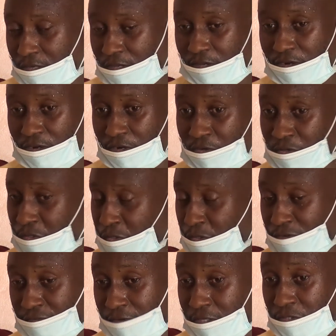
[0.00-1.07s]
You know, those
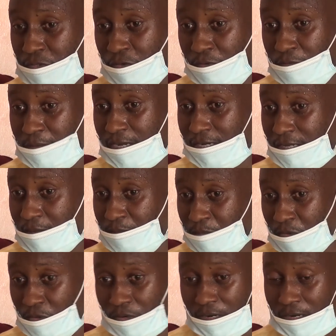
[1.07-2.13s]
of us who met him,
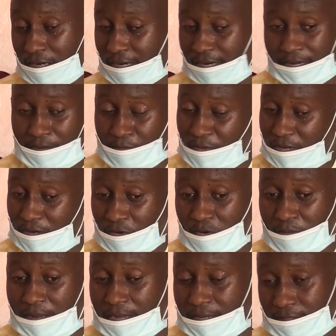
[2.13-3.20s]
who learn, and then we can go
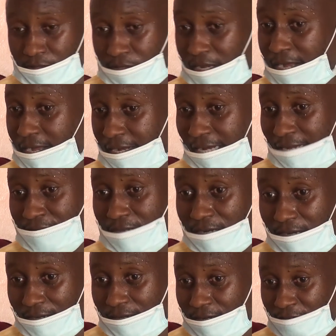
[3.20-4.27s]
back to the archives
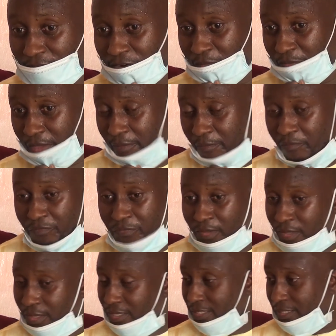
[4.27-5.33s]
and learn from him.
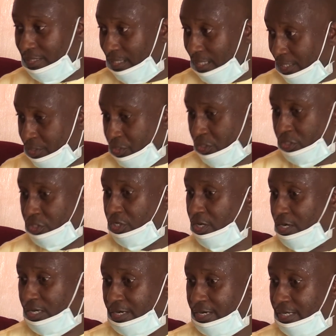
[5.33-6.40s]
His religious
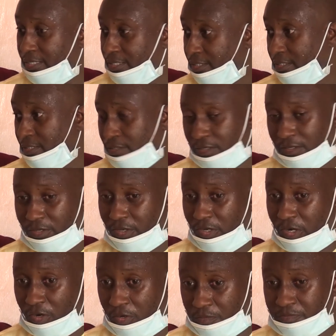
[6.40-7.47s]
tolerance, you
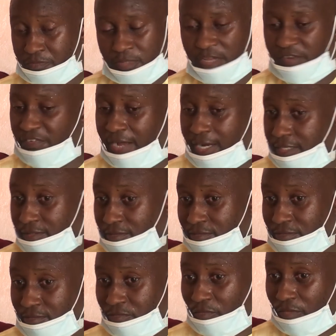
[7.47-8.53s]
know. In fact,
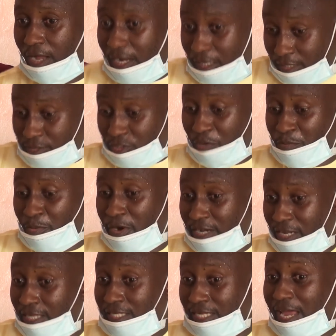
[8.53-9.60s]
at some point
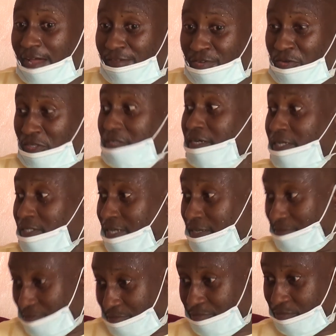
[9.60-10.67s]
in his life, he was a Christian.
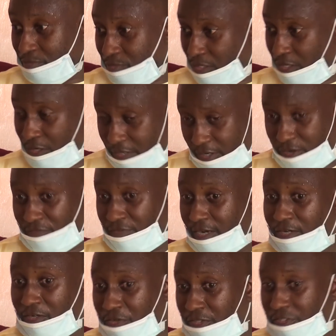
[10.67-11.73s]
You know, he
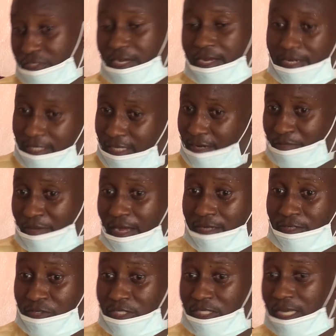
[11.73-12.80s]
converted to Christianity and
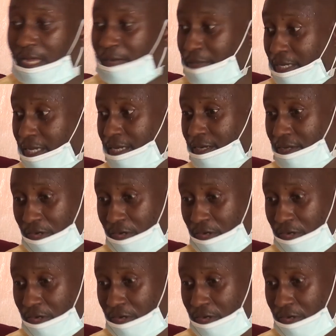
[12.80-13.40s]
back to Islam again, you